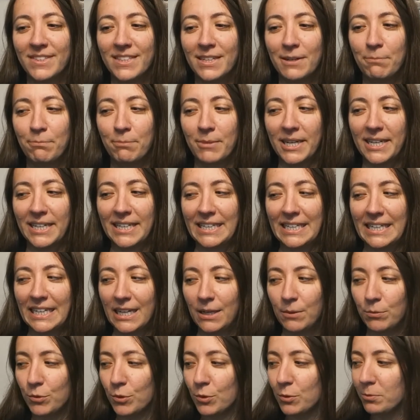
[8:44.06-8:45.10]
my
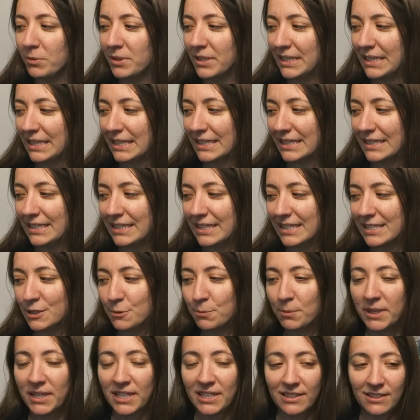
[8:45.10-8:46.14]
game room lately has
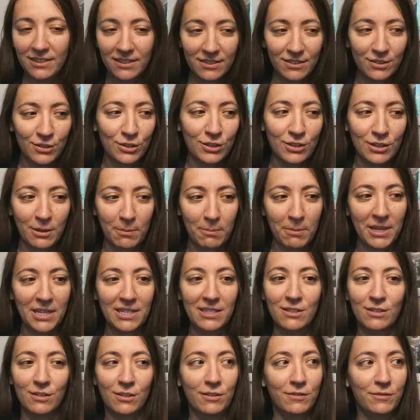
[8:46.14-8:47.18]
been just a
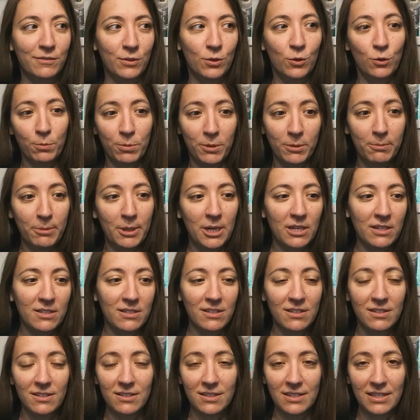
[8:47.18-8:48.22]
mess of open
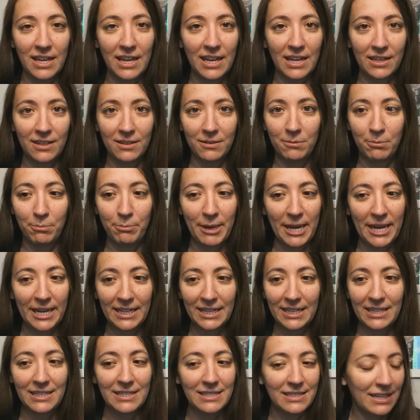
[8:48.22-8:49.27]
boxes and
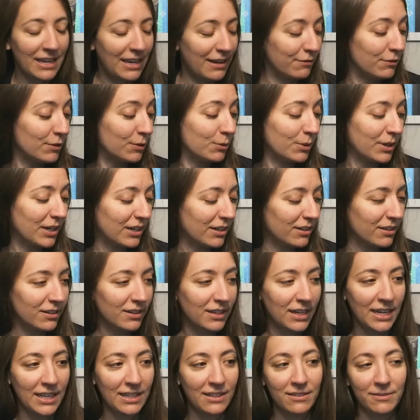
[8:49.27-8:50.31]
baggies everywhere,
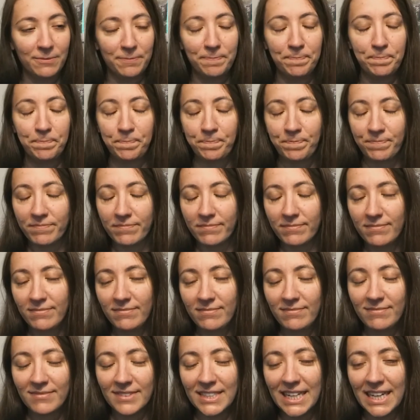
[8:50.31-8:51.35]
and
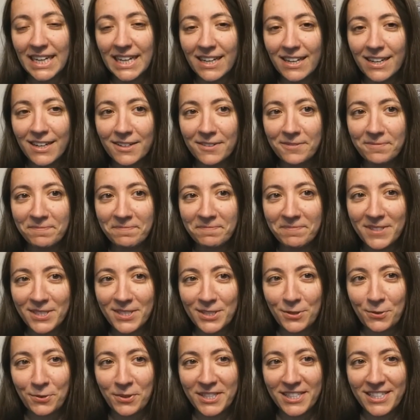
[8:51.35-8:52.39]

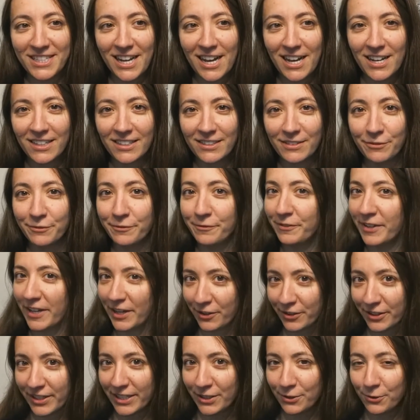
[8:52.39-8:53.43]
so it's not
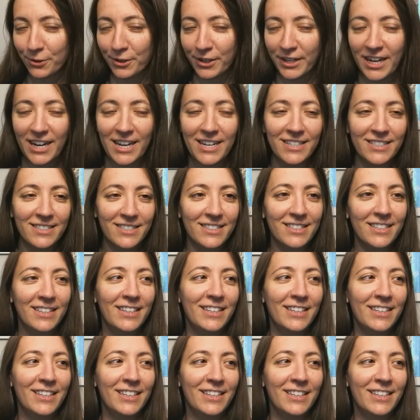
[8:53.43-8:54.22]
very organized.